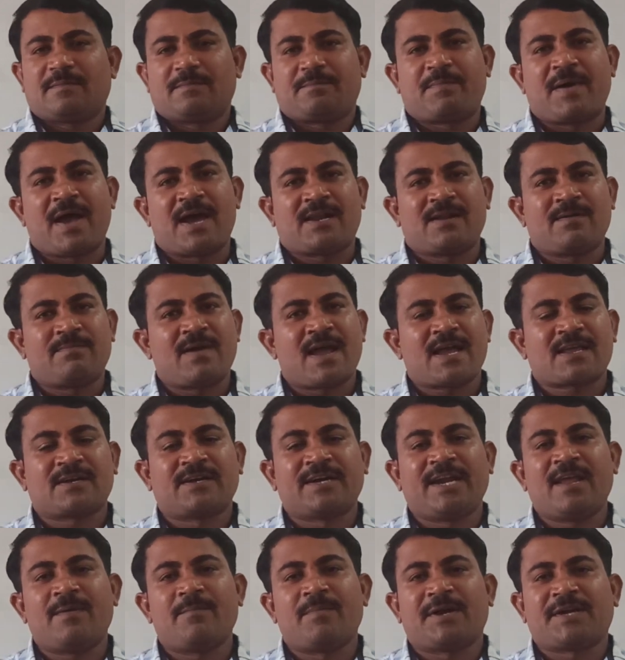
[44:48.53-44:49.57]

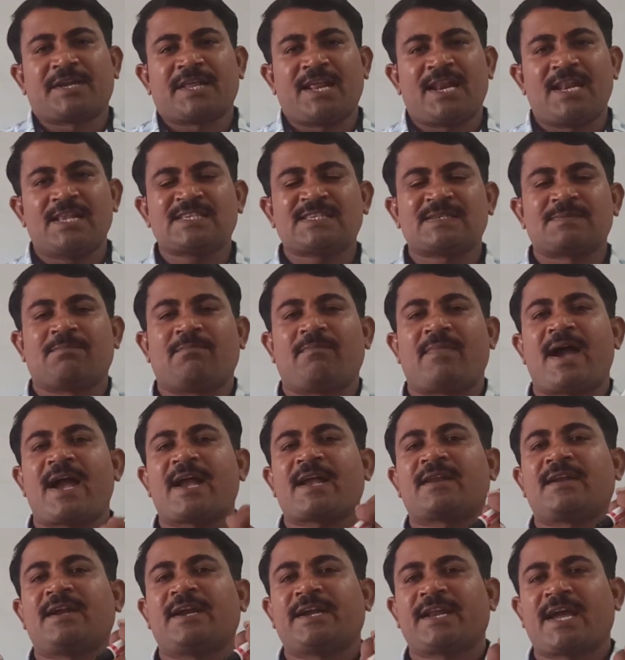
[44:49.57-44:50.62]
paramagnetic materials
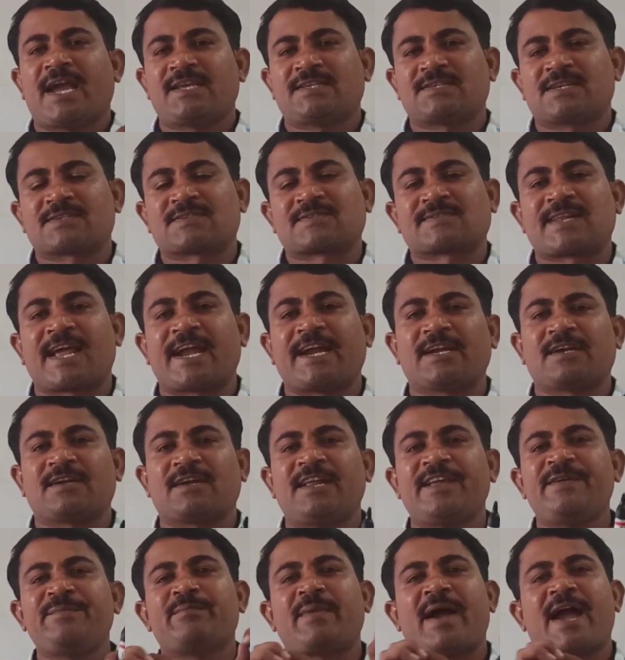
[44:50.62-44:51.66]
magnetized,
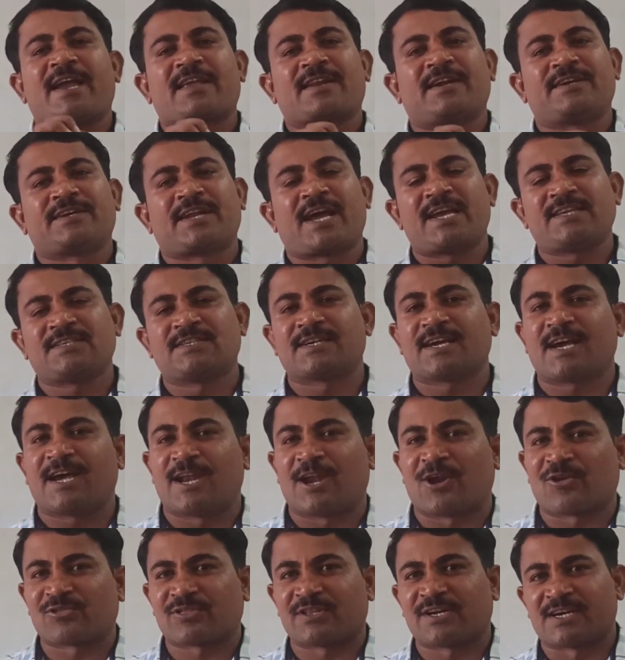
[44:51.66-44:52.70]
slightly magnetized
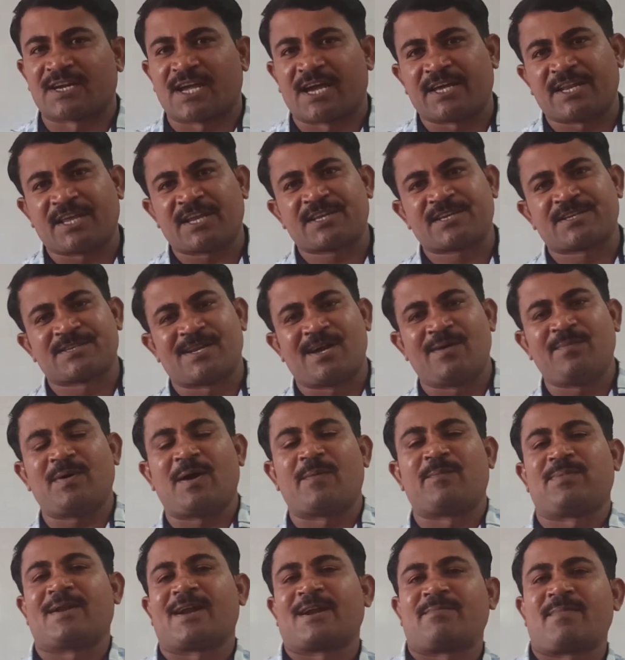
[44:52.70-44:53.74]
along the direction of
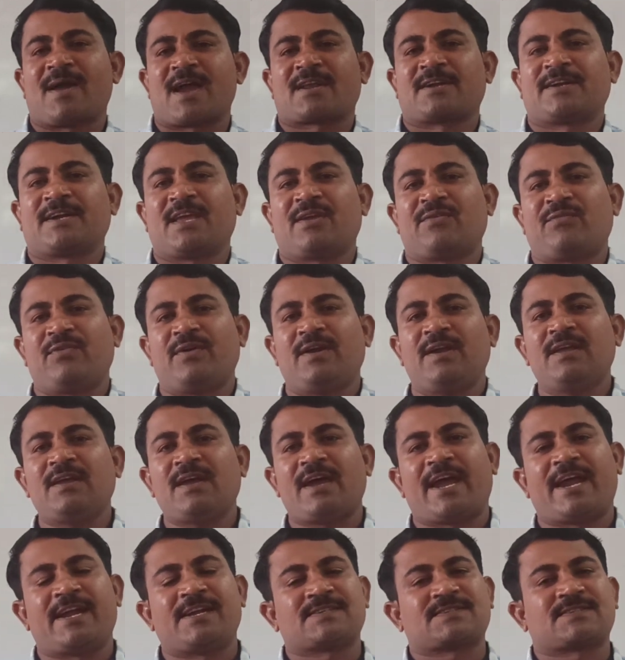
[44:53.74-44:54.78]
applied magnetic field,
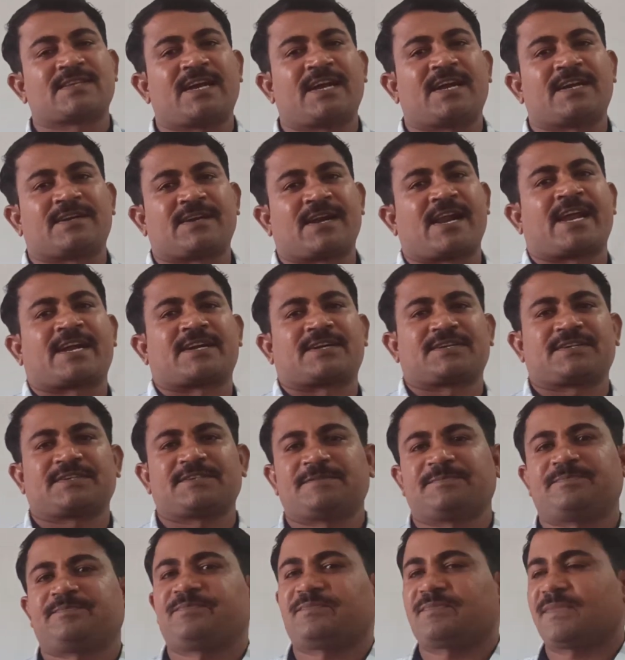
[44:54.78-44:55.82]
hence the attract.
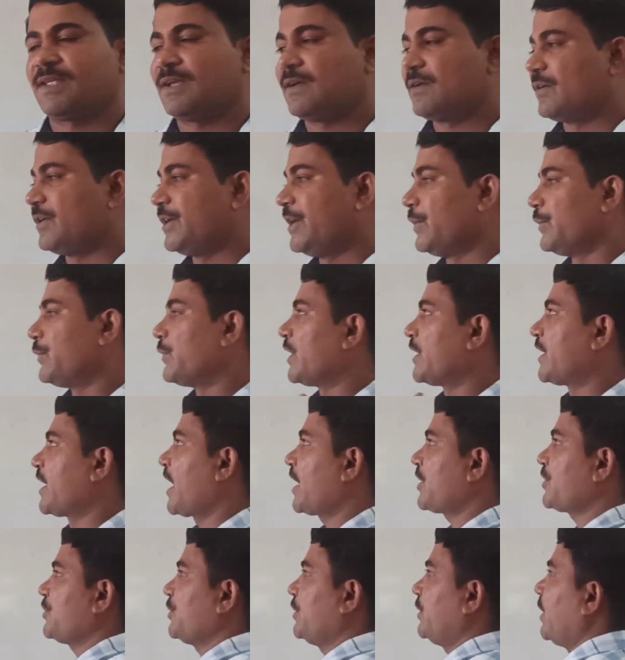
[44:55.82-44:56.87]
Due to
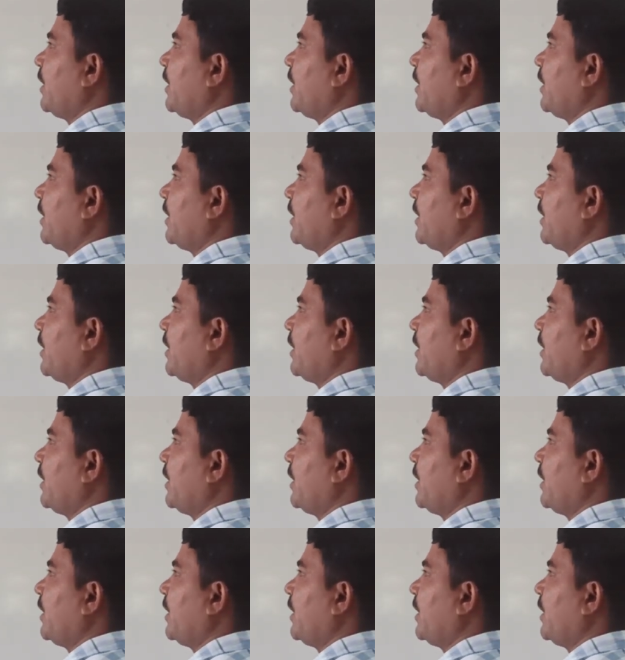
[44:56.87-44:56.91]
attraction,